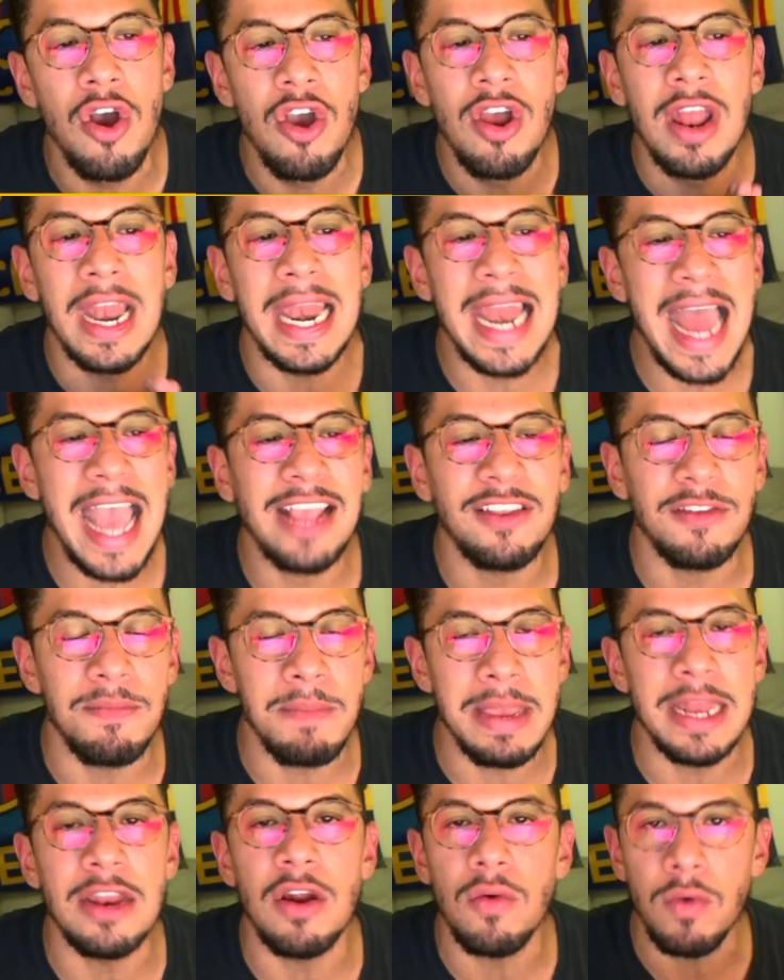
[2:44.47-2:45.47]
last
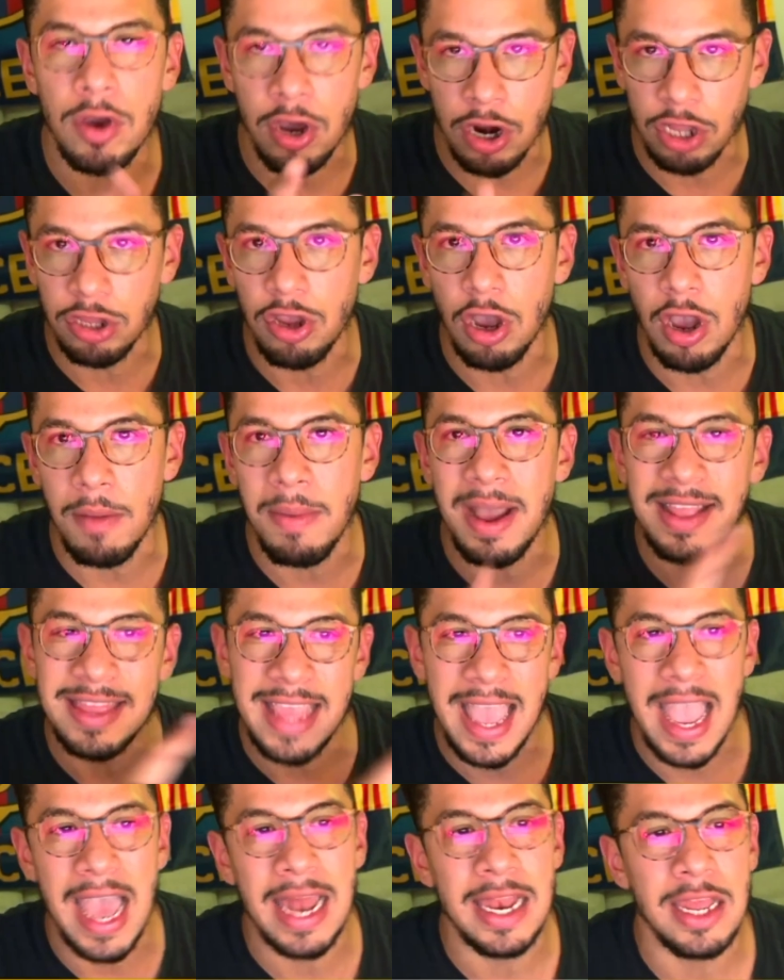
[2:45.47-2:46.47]
minute. We're going to talk about
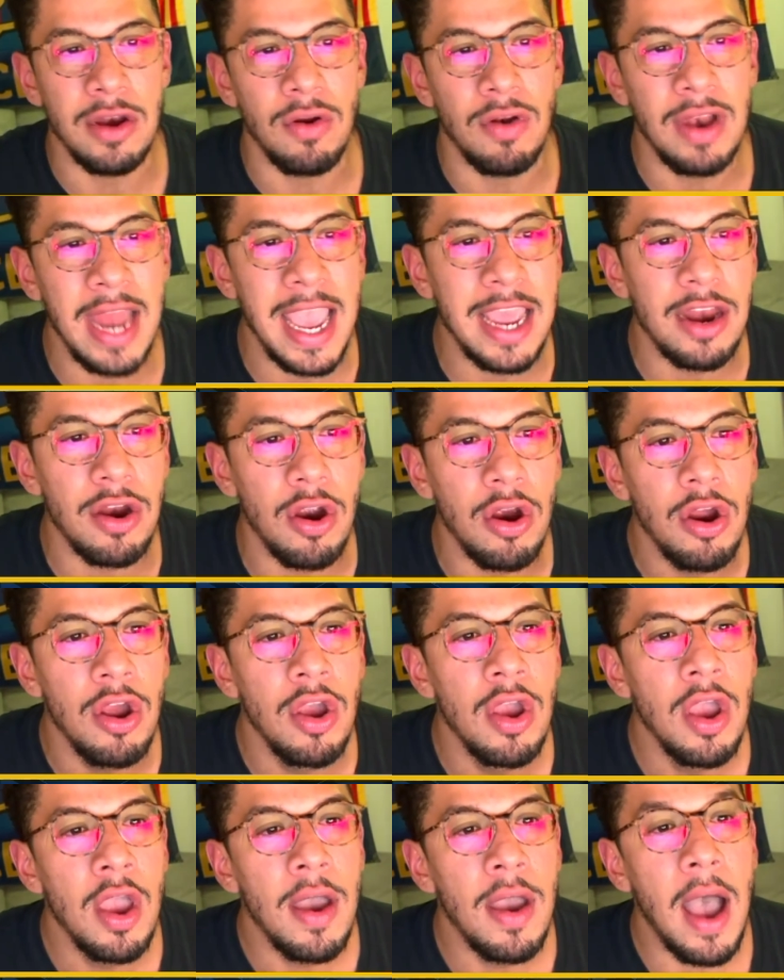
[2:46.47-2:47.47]
that a little later.
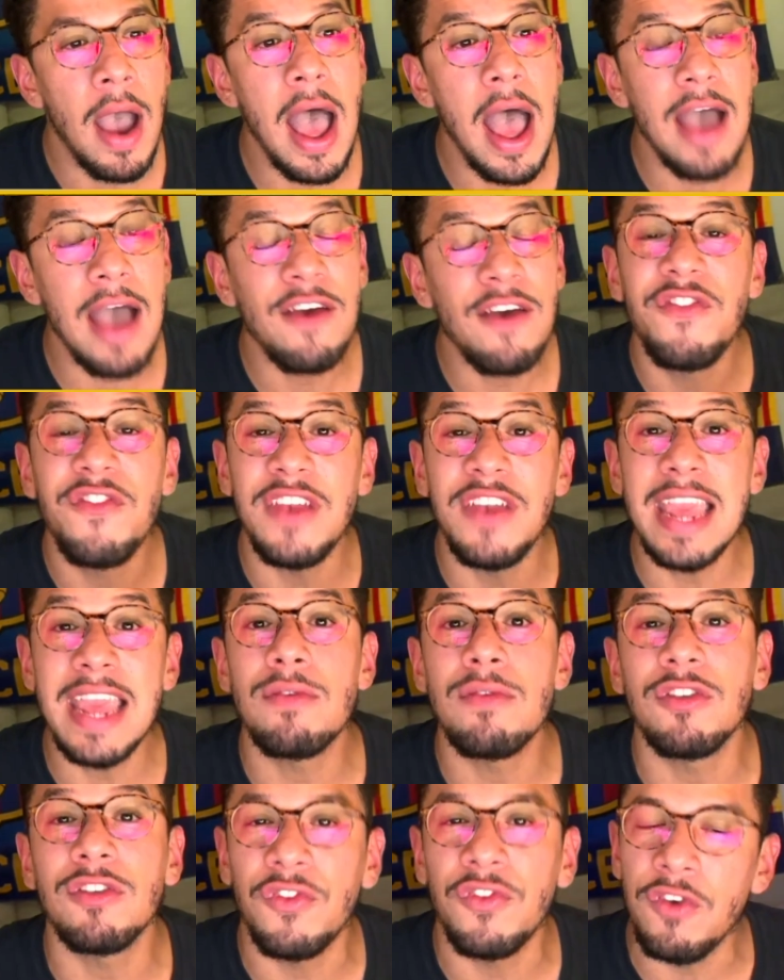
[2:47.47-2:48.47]
Flick
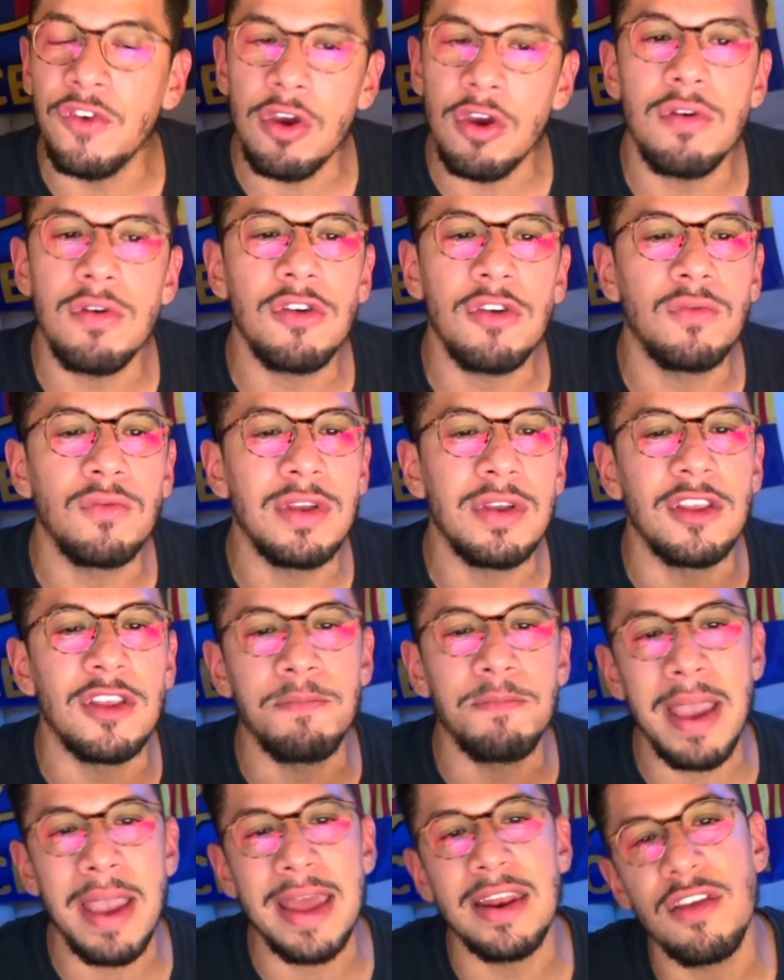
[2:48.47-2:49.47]
was furious with the
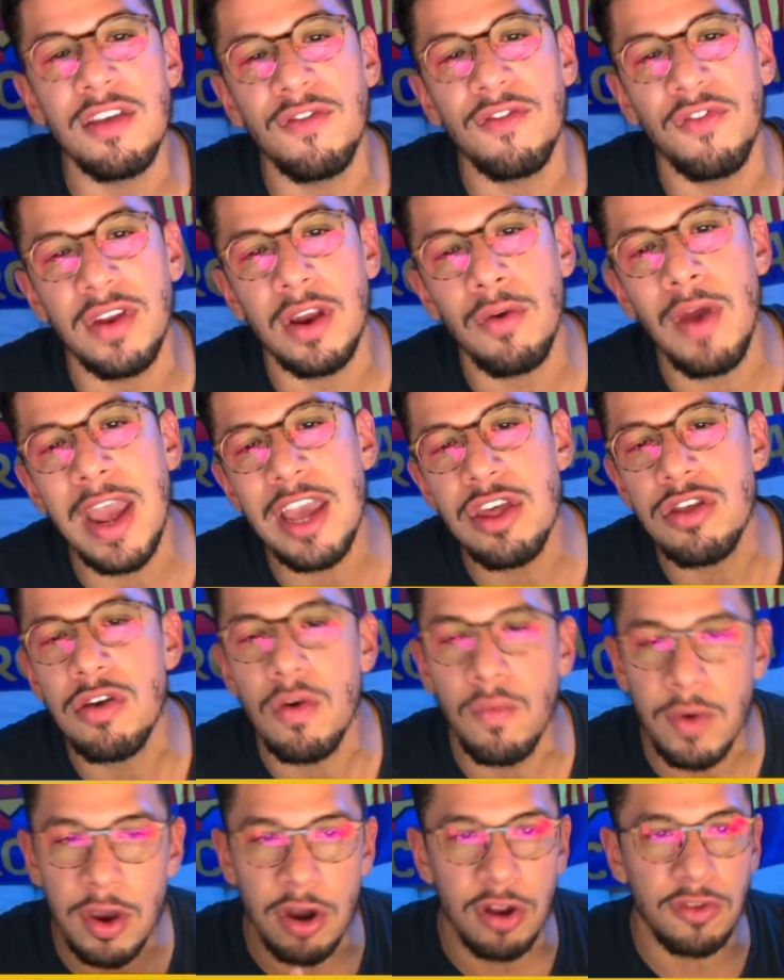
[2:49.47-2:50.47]
Spanish Federation.
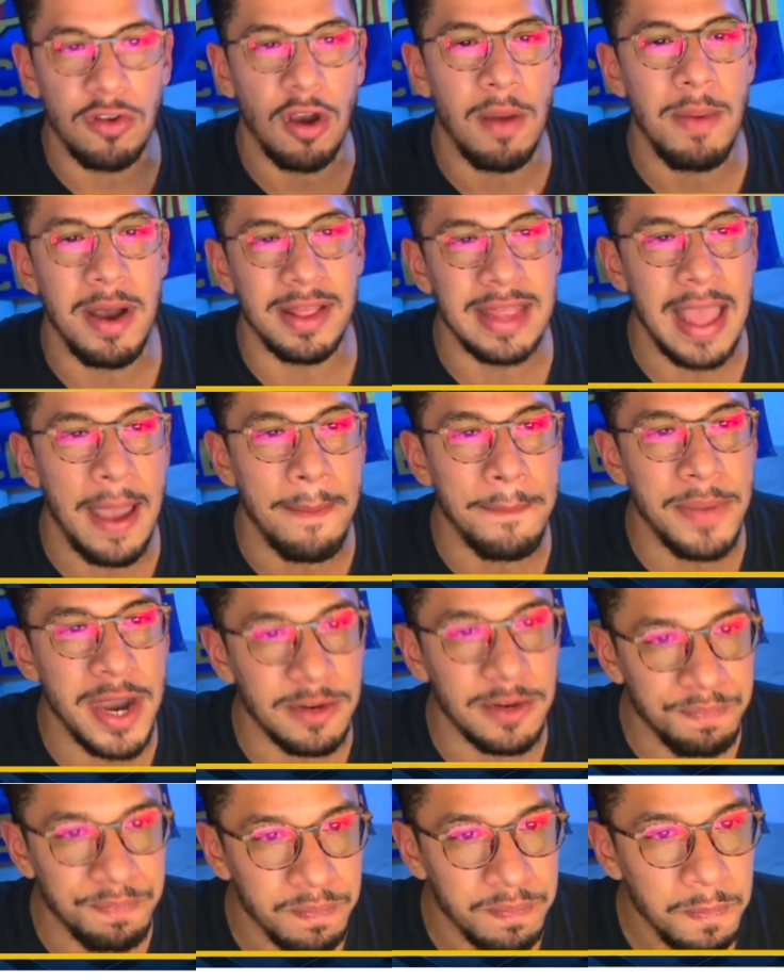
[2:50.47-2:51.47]
We're going to talk about that.
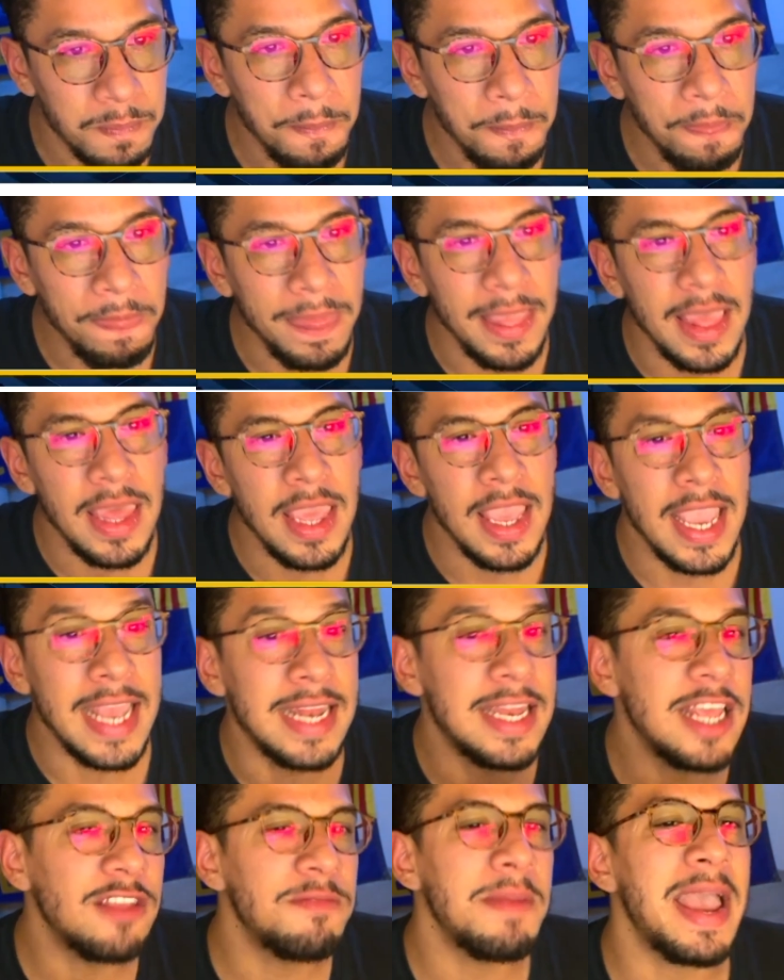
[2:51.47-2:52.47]
But in
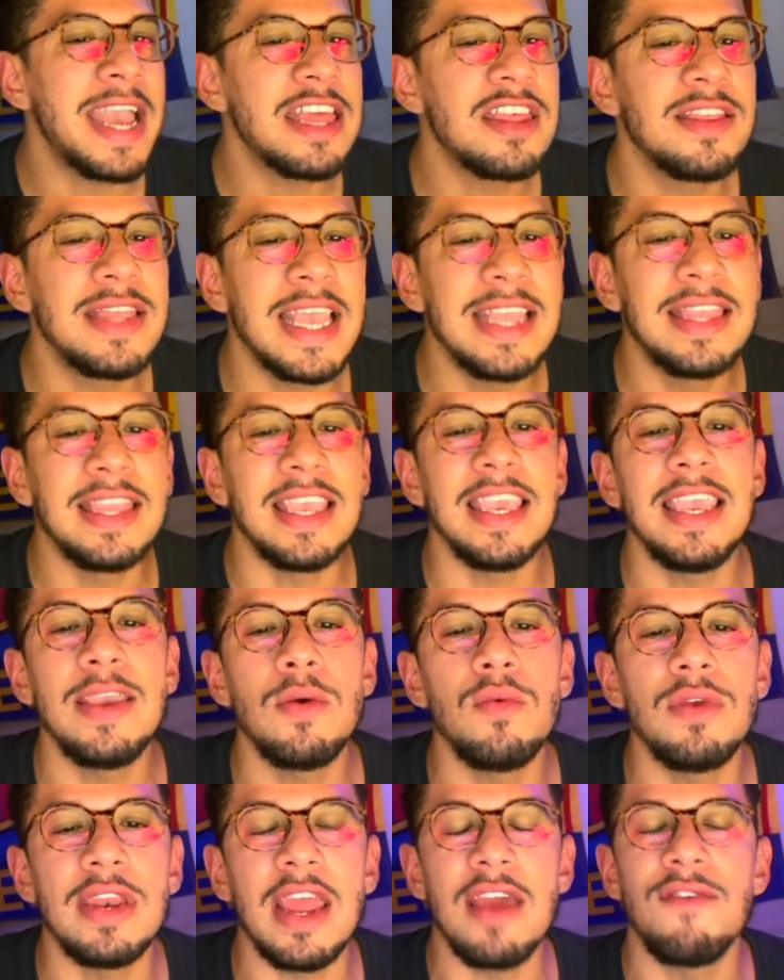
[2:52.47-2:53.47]
this match, the team
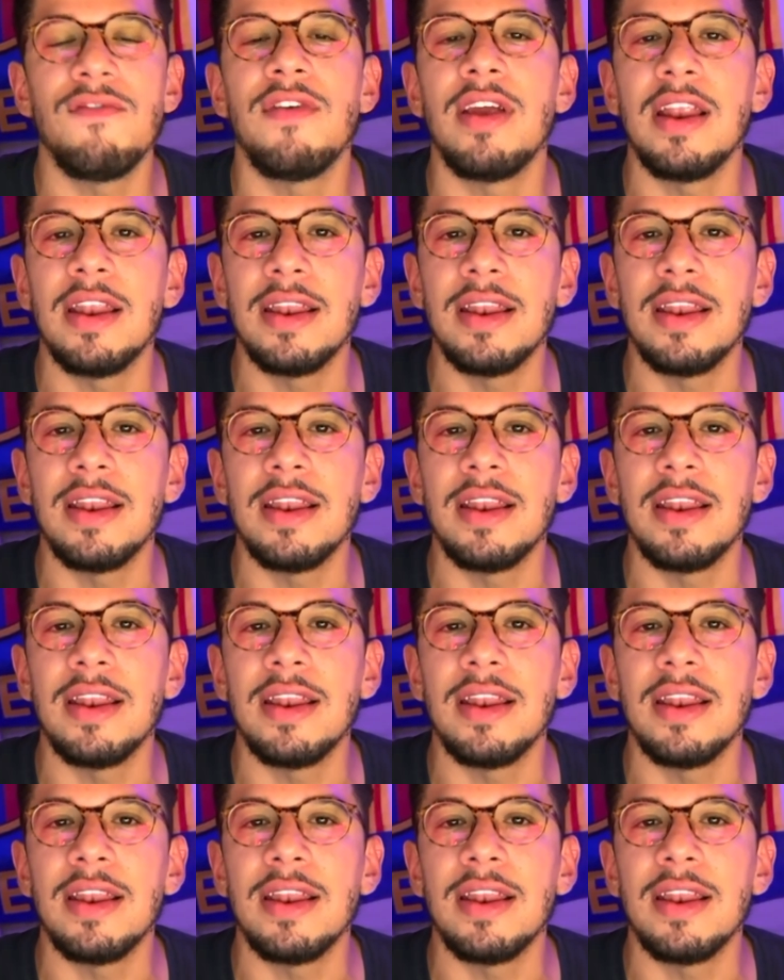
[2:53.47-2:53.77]
would never